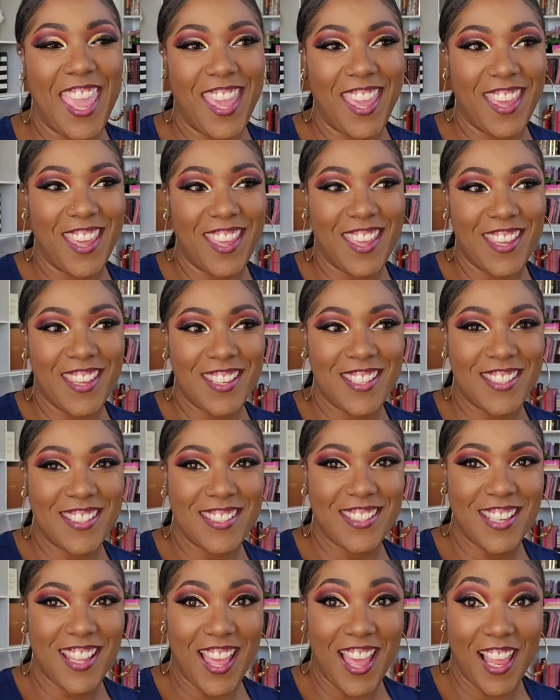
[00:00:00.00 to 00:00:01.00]

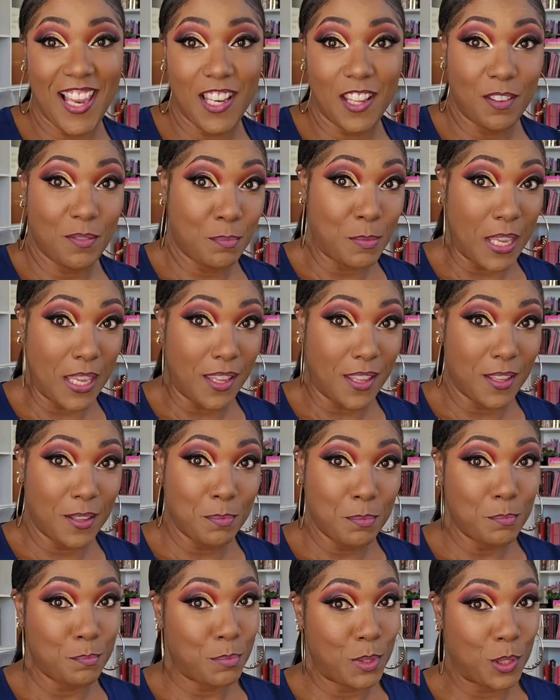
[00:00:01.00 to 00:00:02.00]
and I love
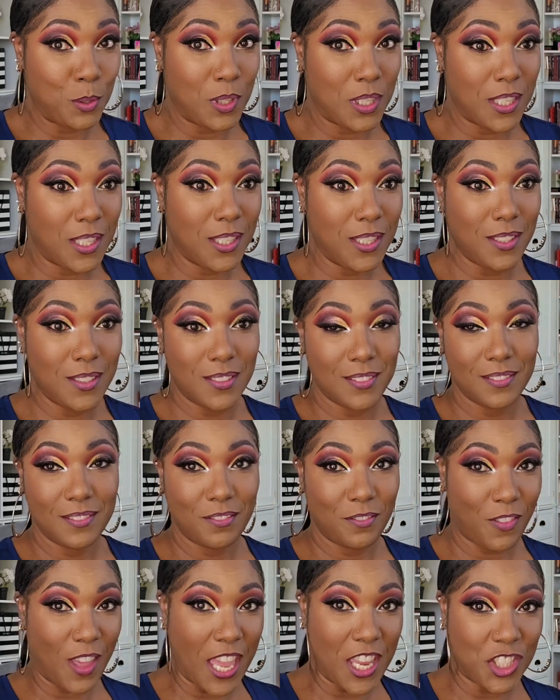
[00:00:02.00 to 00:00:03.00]
makeup, beauty,
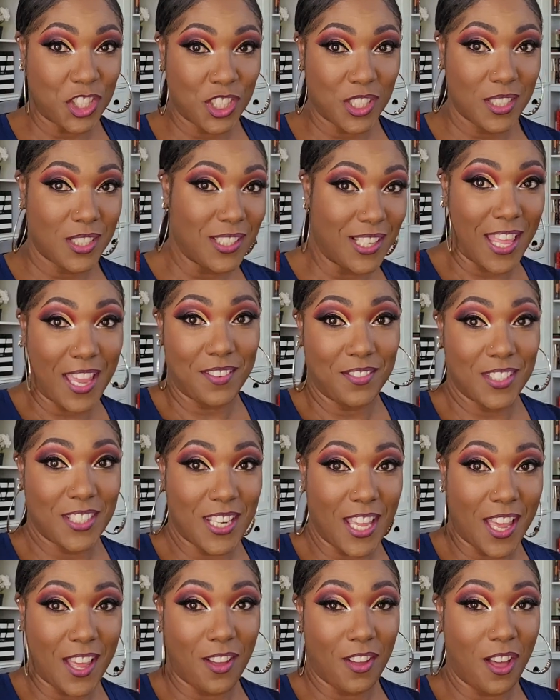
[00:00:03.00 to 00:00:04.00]
fashion,
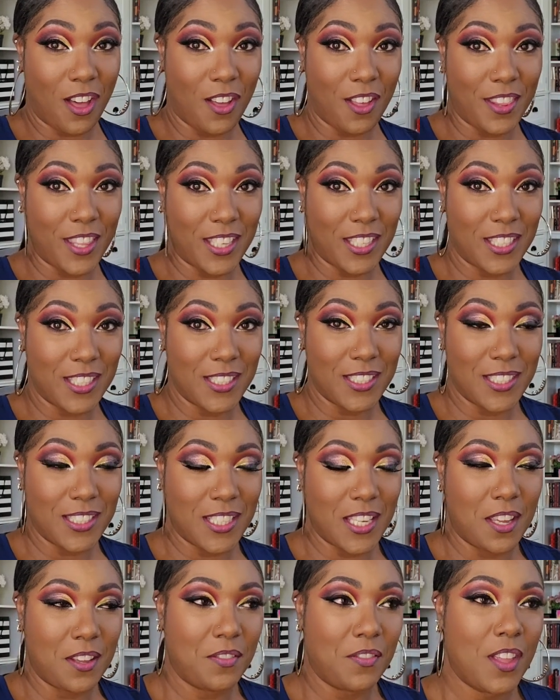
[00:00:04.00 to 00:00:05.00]
lifestyle, all that good
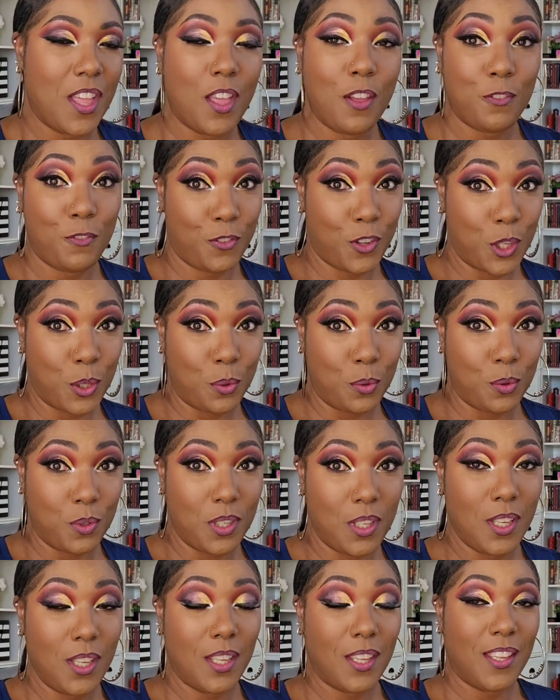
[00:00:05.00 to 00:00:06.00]
stuff, food.
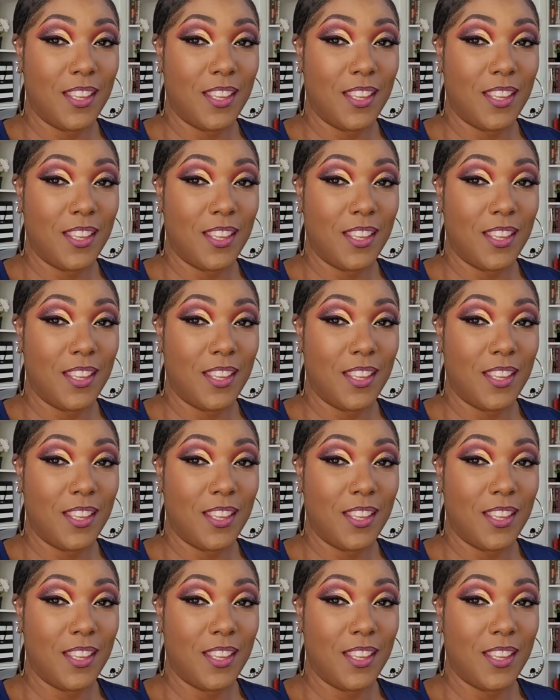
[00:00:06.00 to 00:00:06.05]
